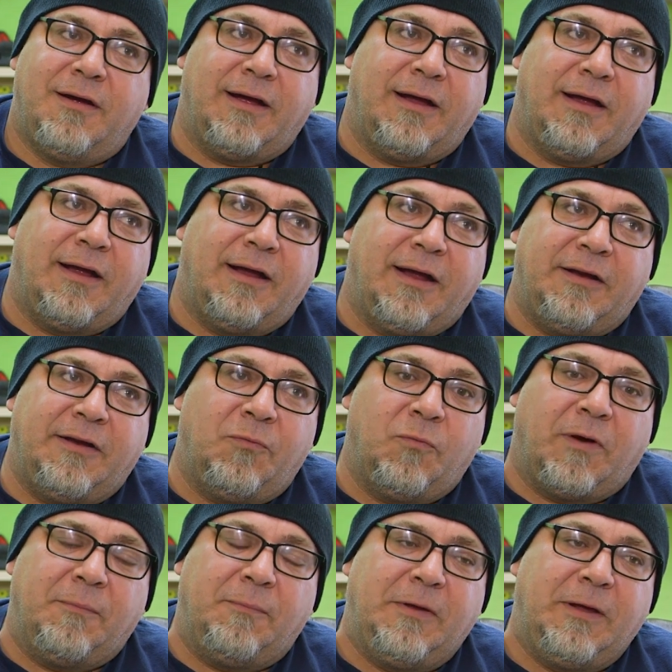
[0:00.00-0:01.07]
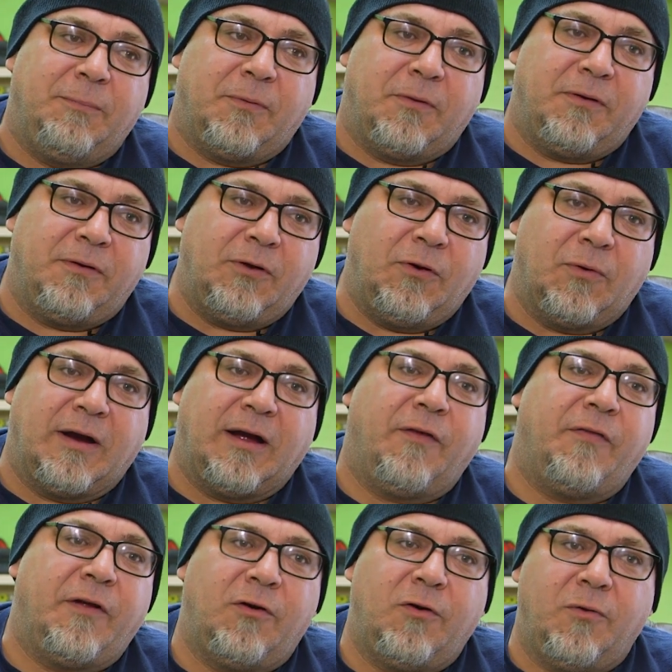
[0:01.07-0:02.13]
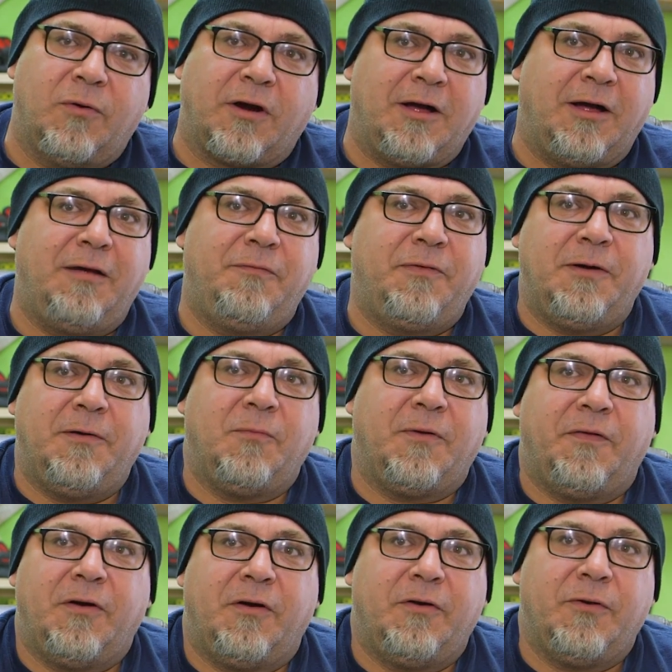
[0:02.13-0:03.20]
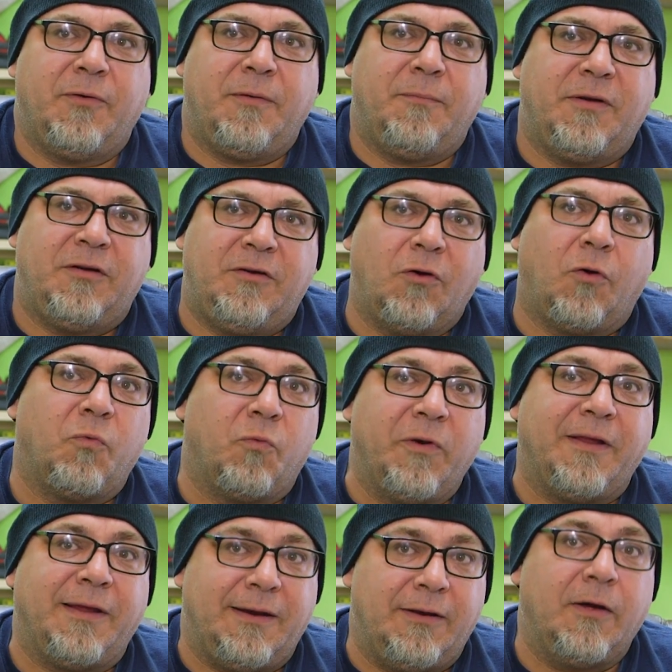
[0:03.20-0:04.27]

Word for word: I, I didn't want people who are out there who are confident in what they're doing but don't really